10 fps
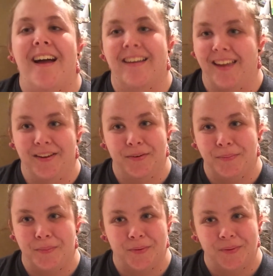I can't
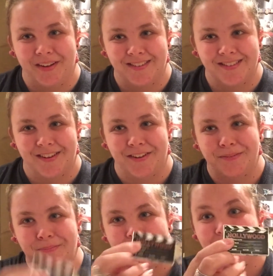remember what it's
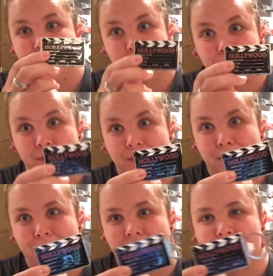called, but you know what
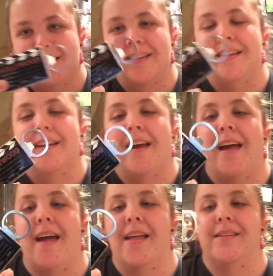I mean.
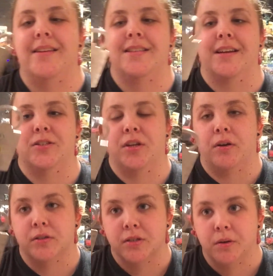And it's actually
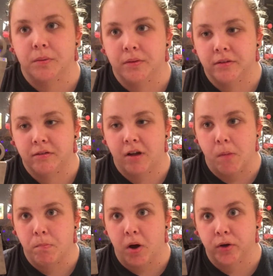also a
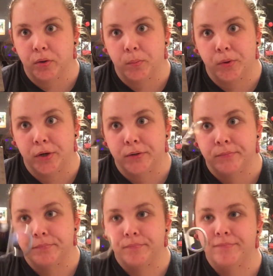bottle opener.
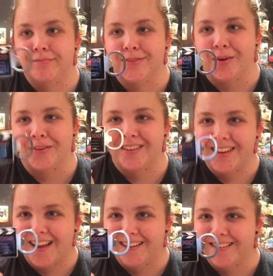So
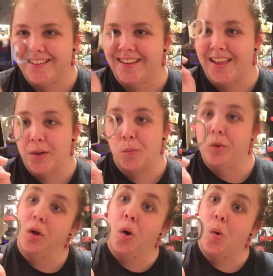yeah, it
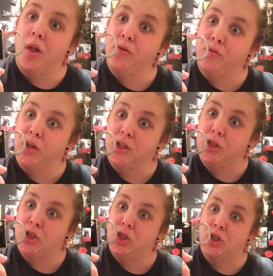will go on the
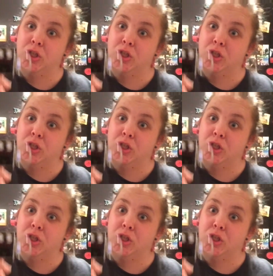fridge.